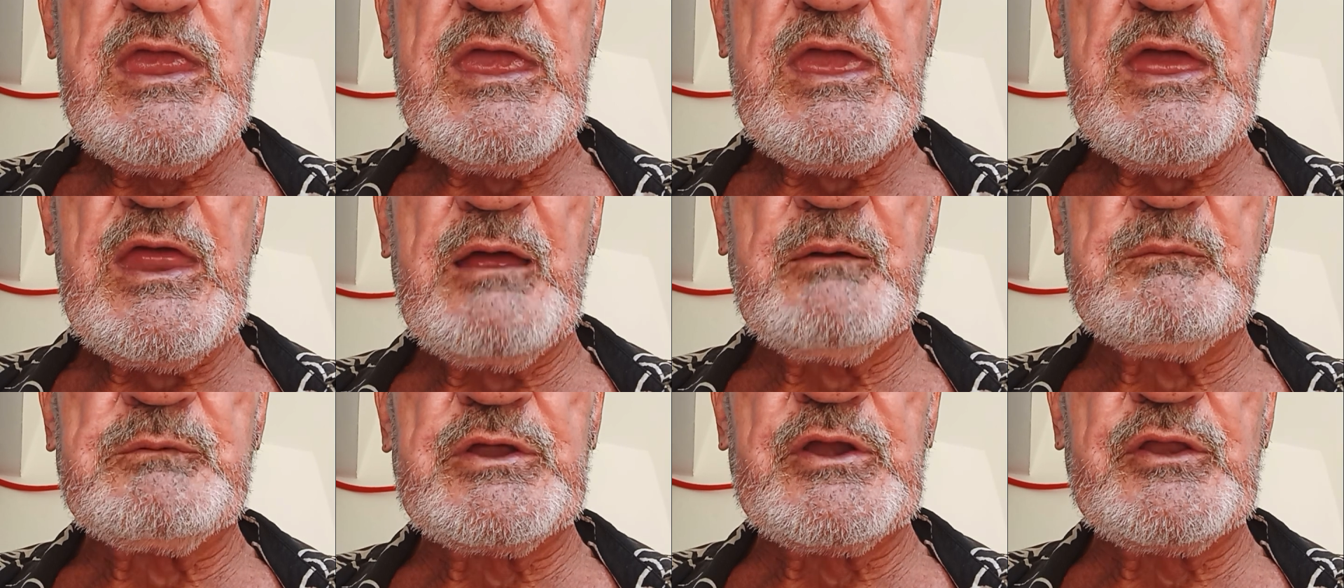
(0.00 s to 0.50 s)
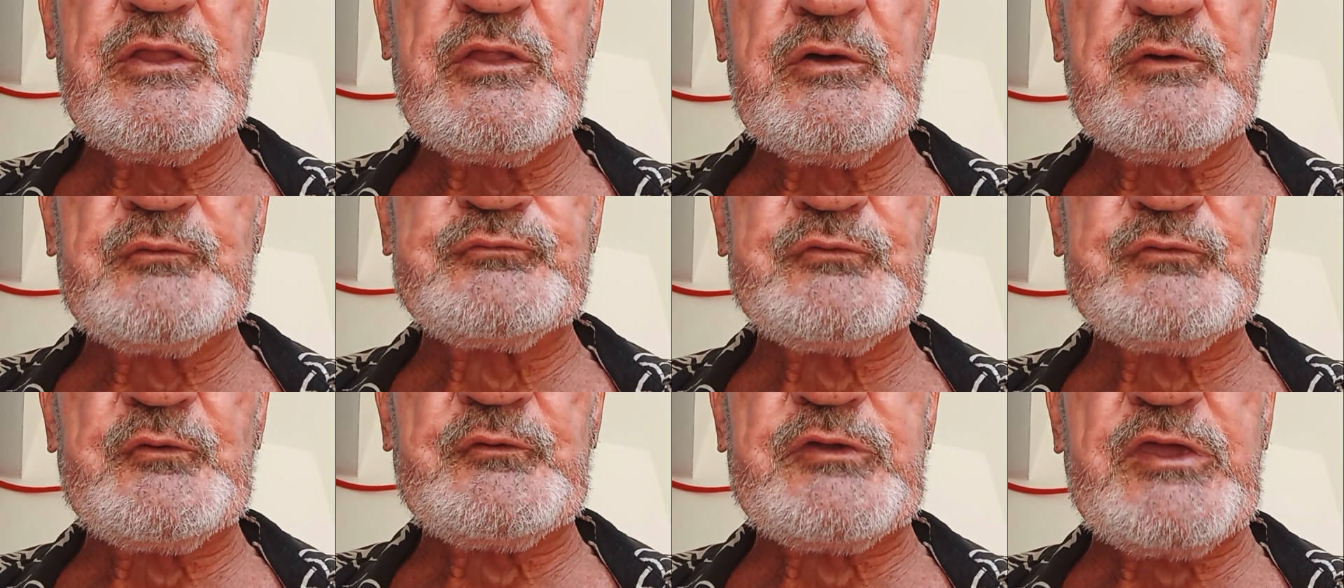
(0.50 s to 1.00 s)
And on one of
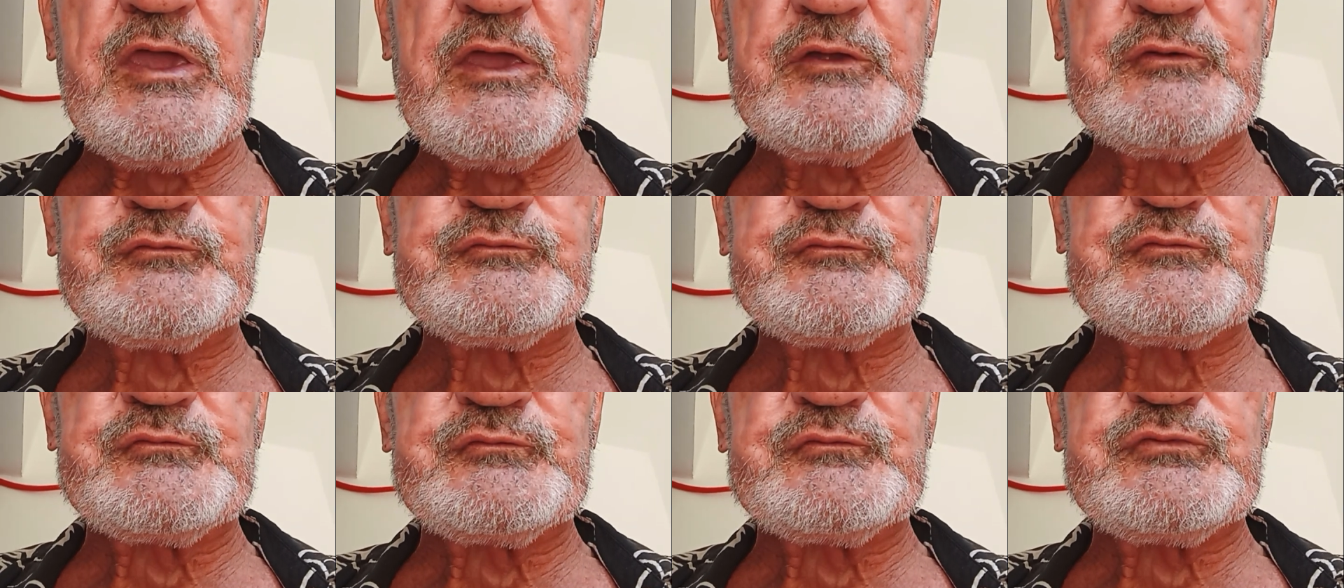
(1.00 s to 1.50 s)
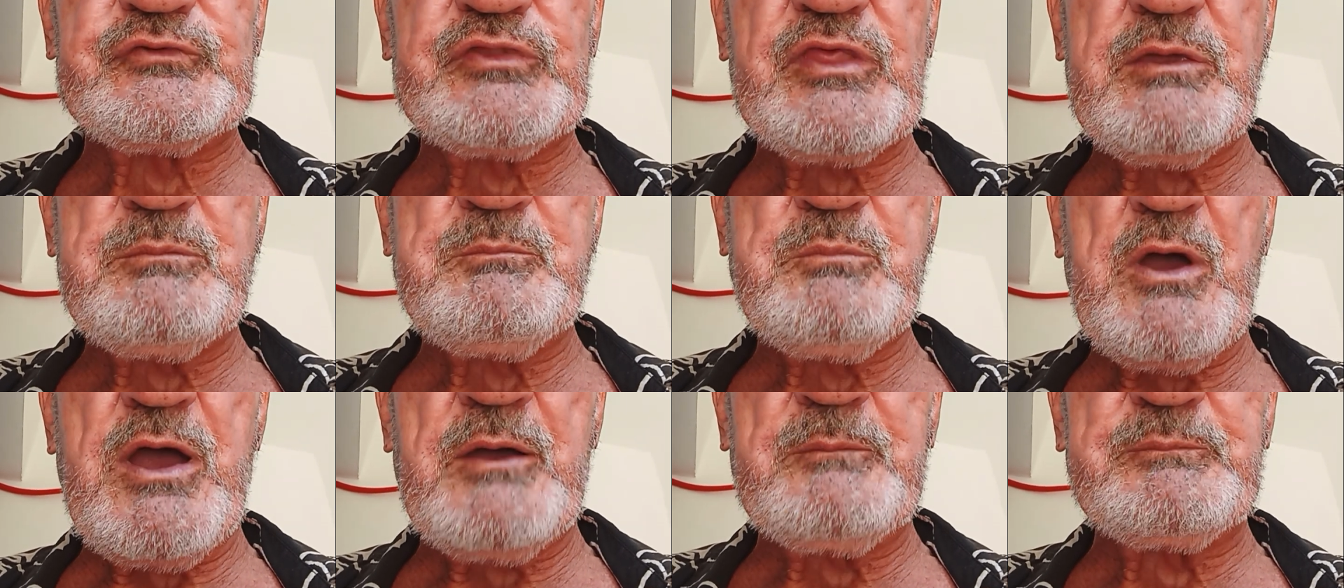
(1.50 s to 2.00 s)
those occasions, they
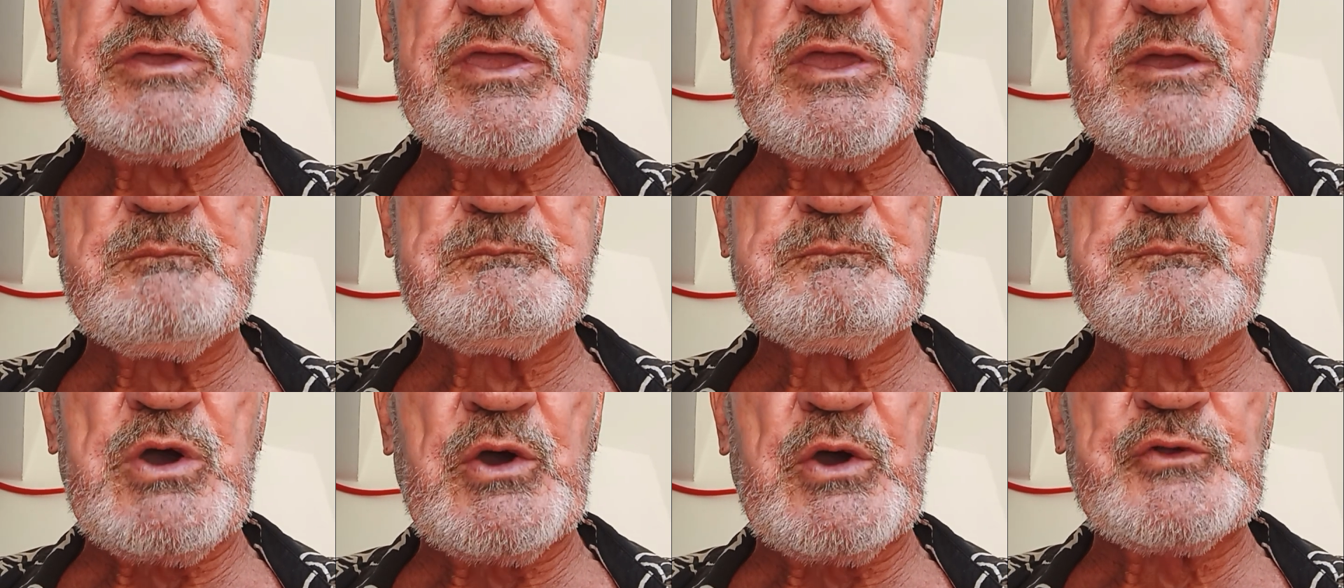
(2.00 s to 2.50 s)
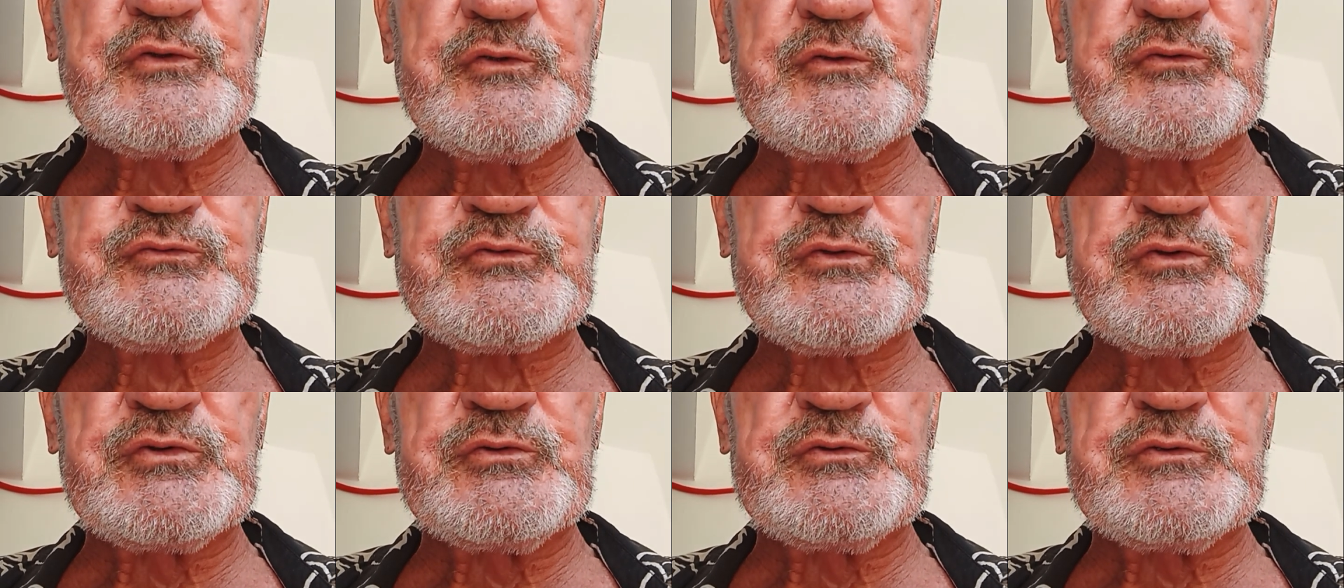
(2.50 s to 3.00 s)
bought me a motor
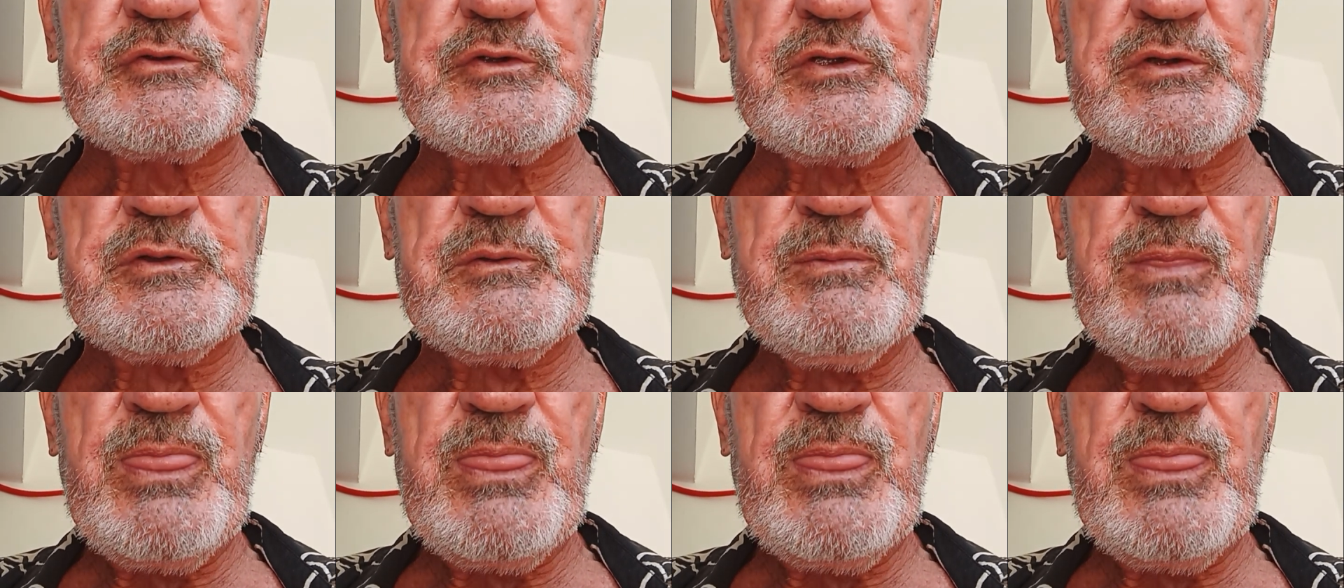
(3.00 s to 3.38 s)
scooter.